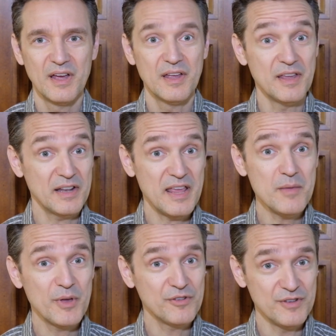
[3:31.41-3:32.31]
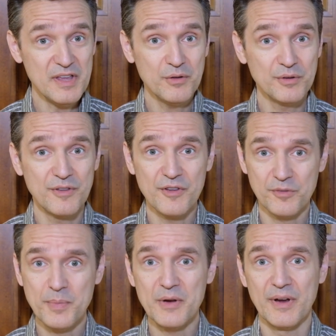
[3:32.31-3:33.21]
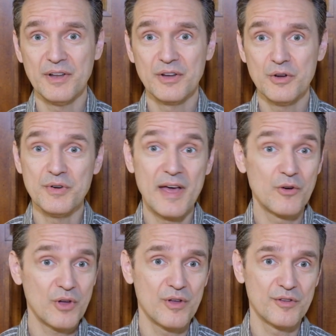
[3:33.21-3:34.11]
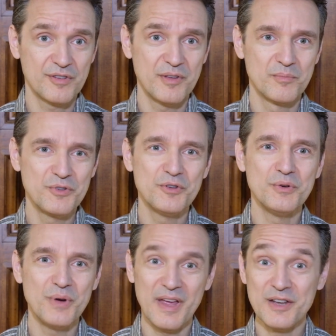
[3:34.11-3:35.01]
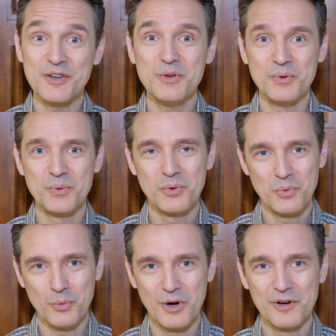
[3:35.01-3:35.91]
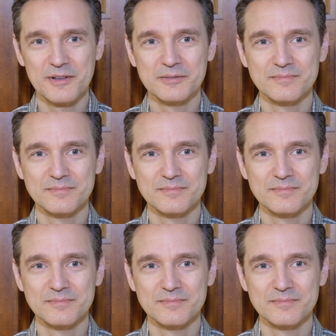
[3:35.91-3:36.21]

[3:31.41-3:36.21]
yet he must yield to the Spirit who now calls him to a new word.